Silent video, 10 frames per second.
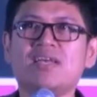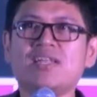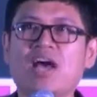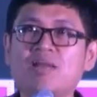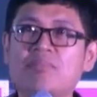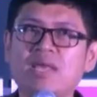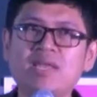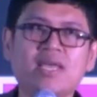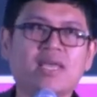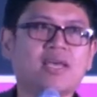Not
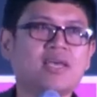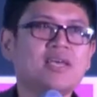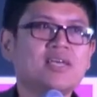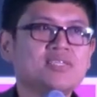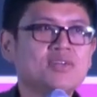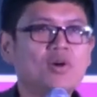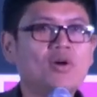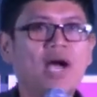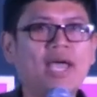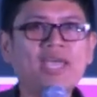many. So
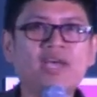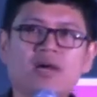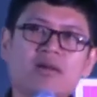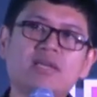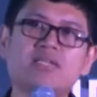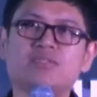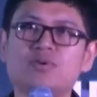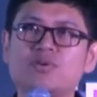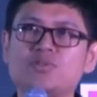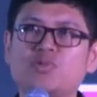I encourage
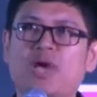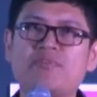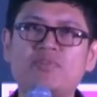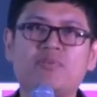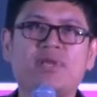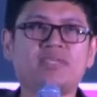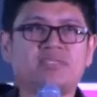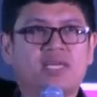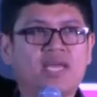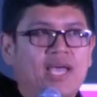those who haven't raised
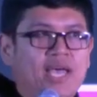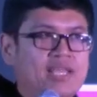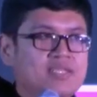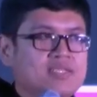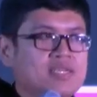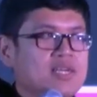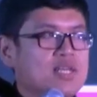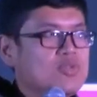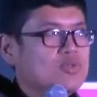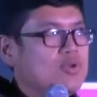their hands
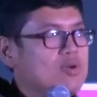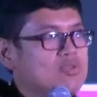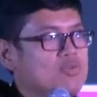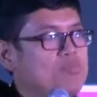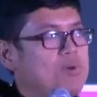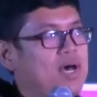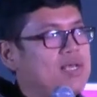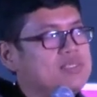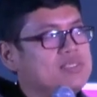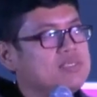to talk to
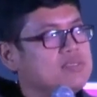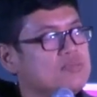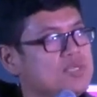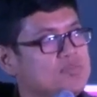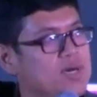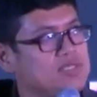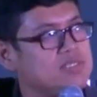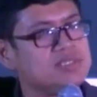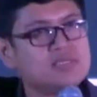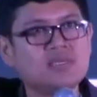Buzz. Where's
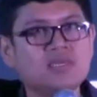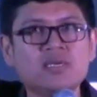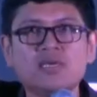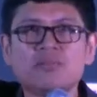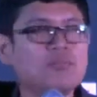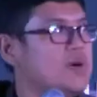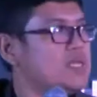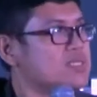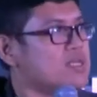Buzz? Buzz?